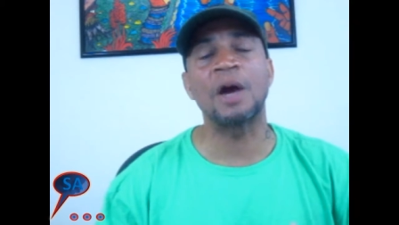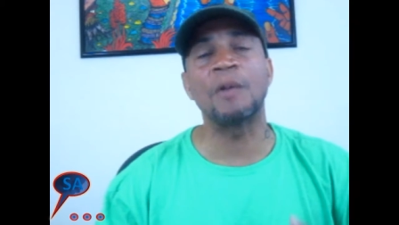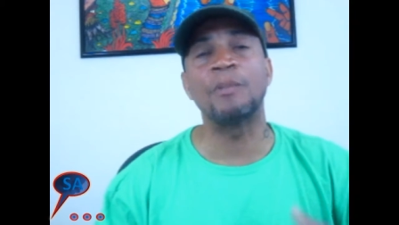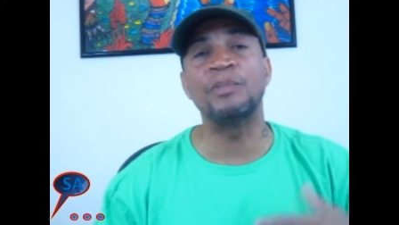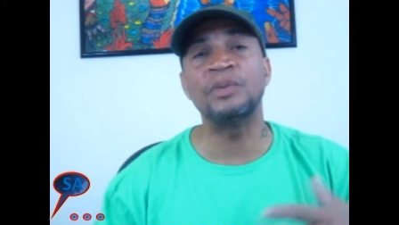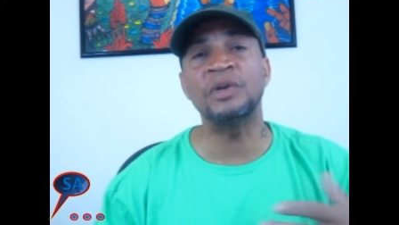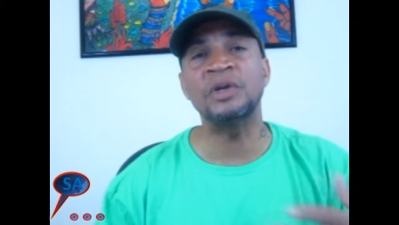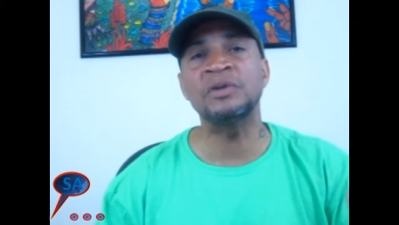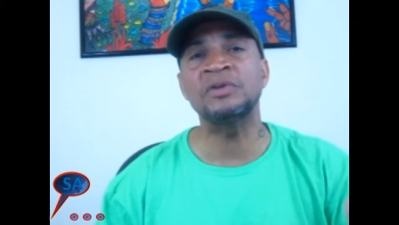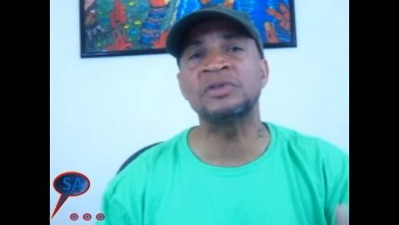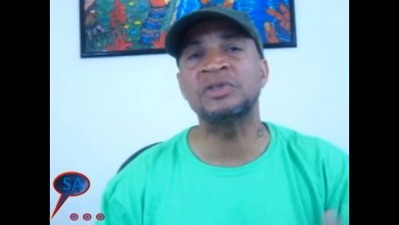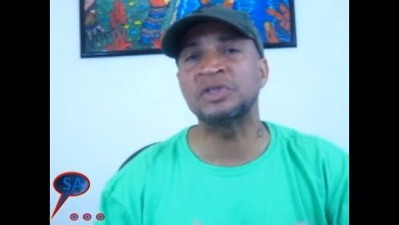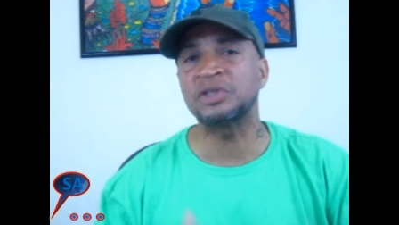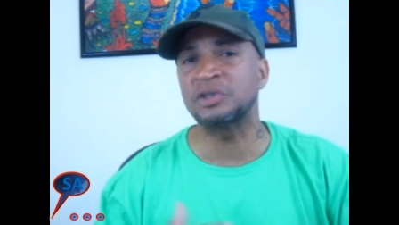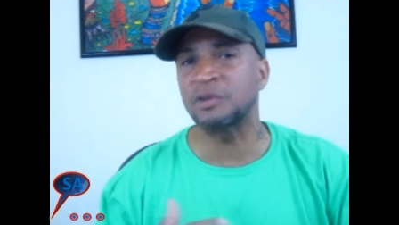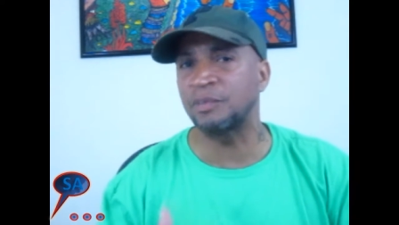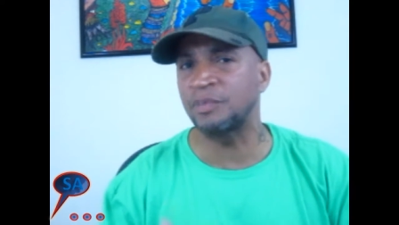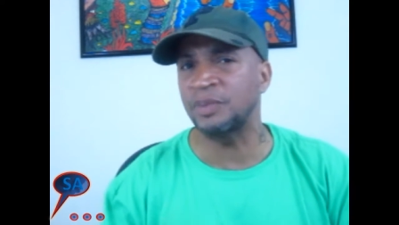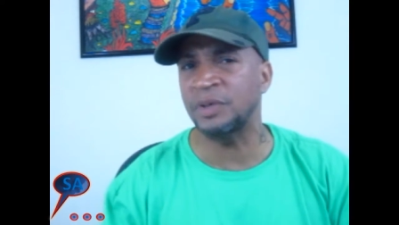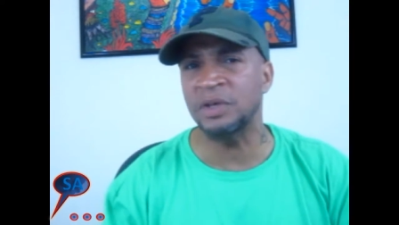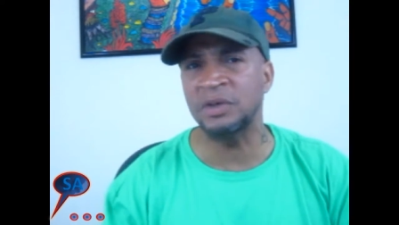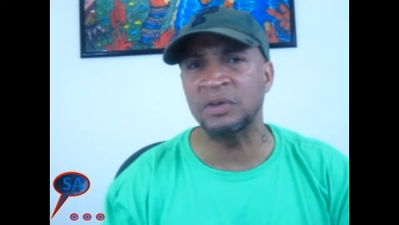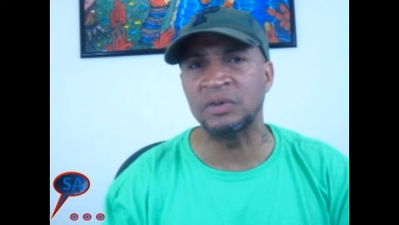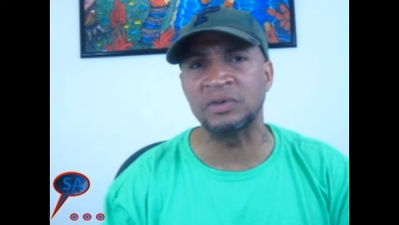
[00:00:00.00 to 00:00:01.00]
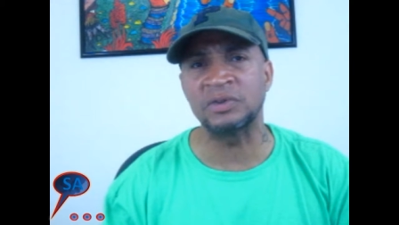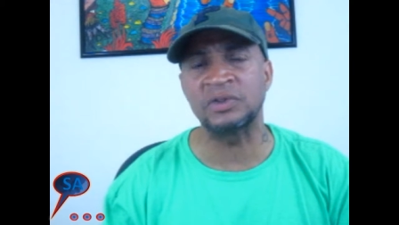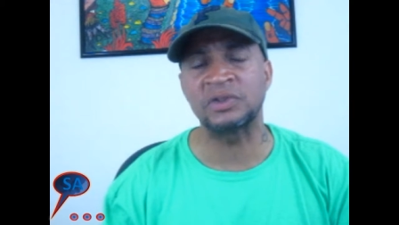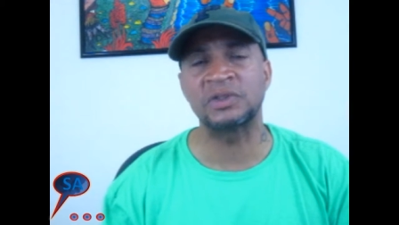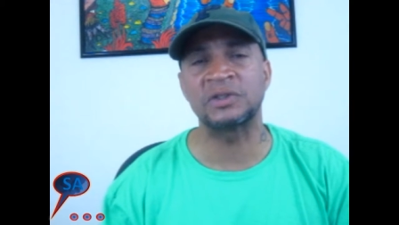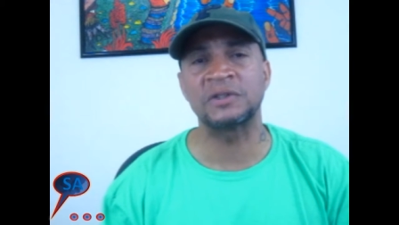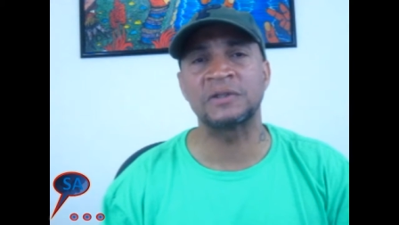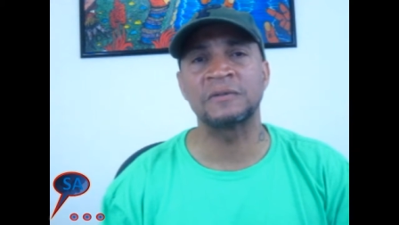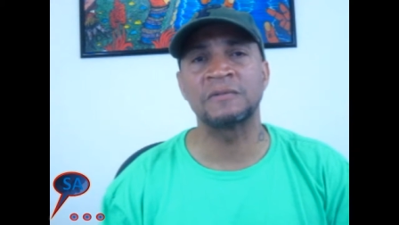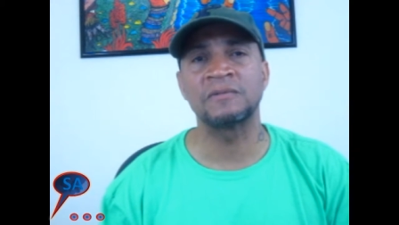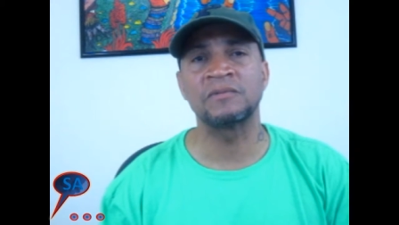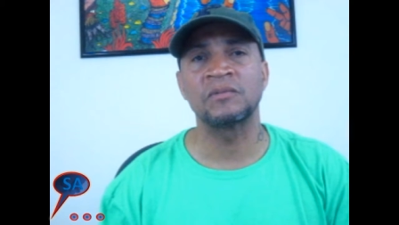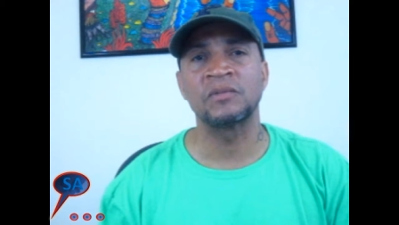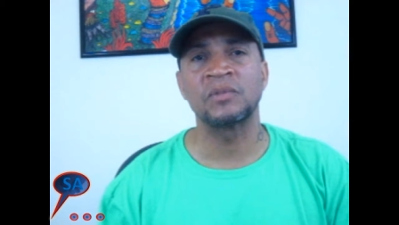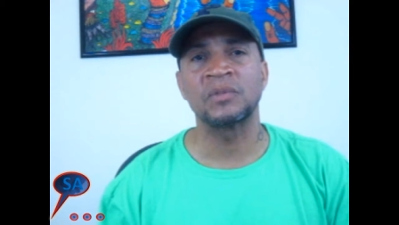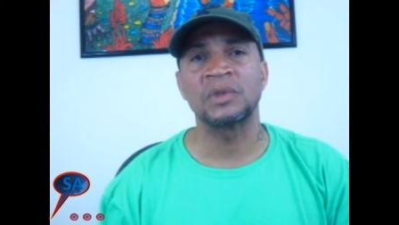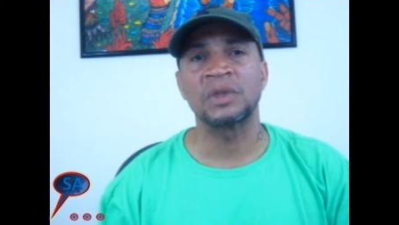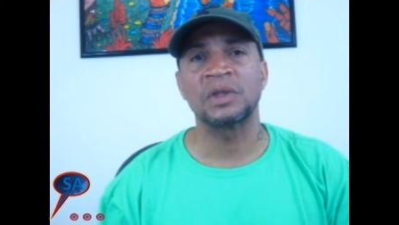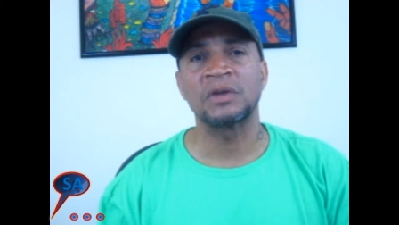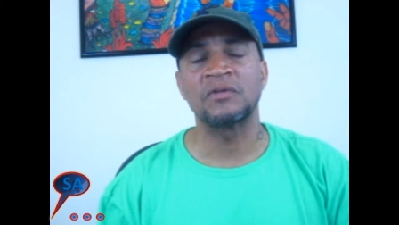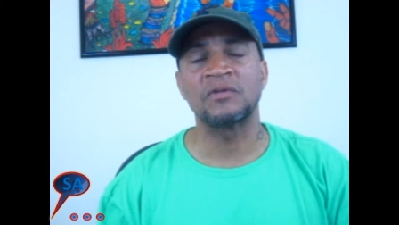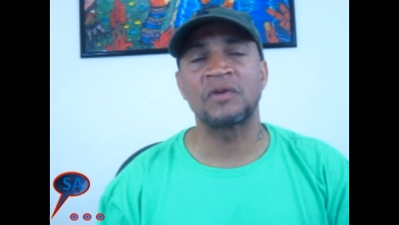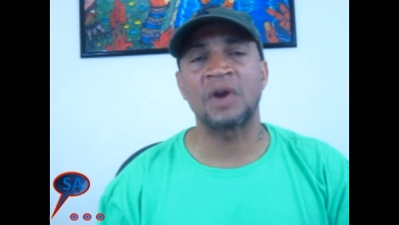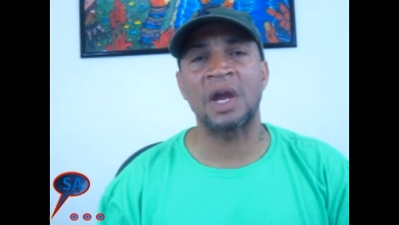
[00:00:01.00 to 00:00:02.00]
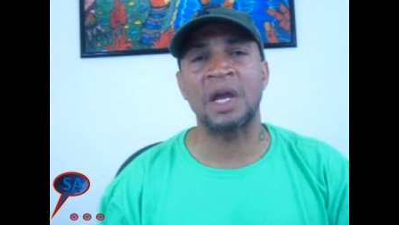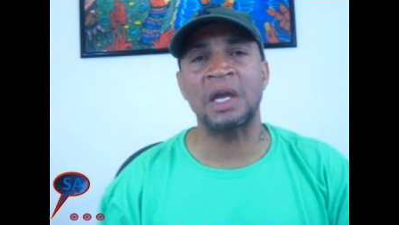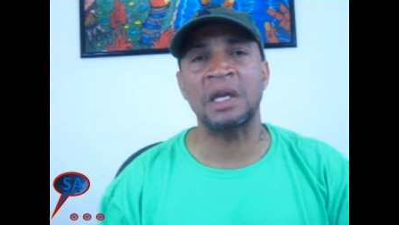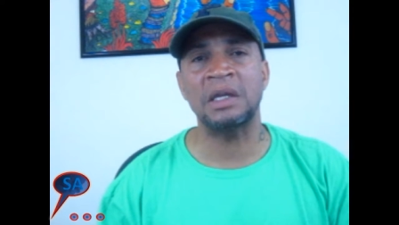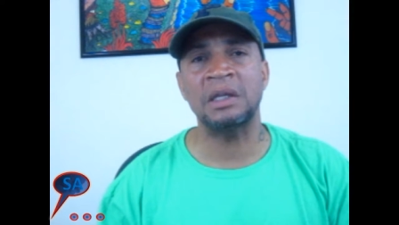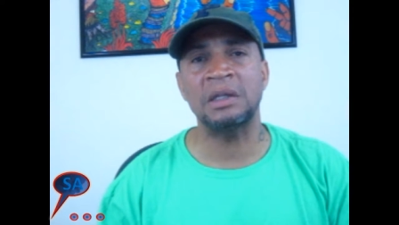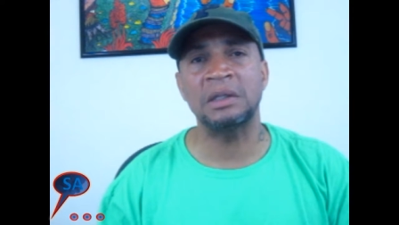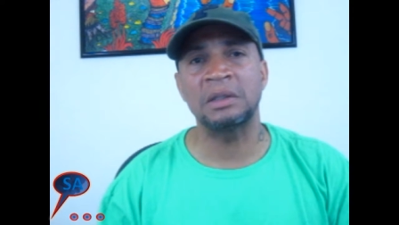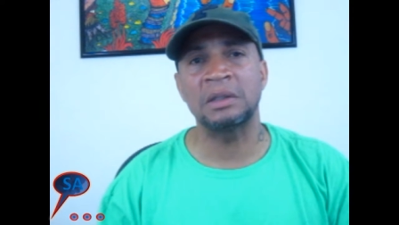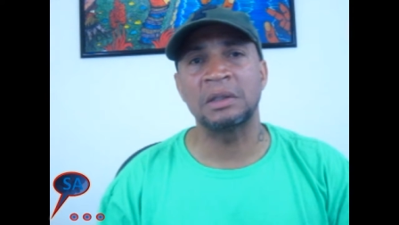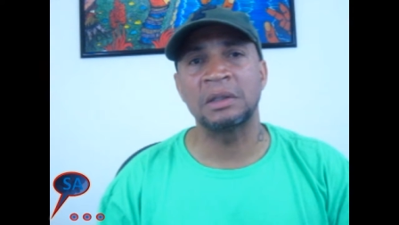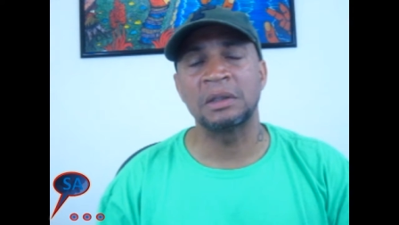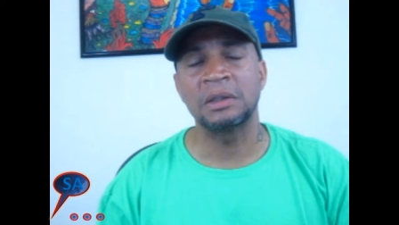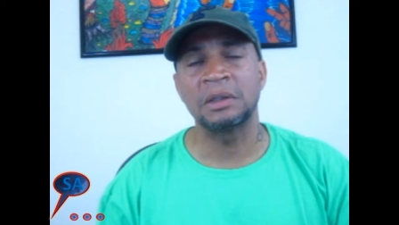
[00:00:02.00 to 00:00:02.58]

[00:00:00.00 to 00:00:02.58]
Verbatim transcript: Abuse is abuse, right?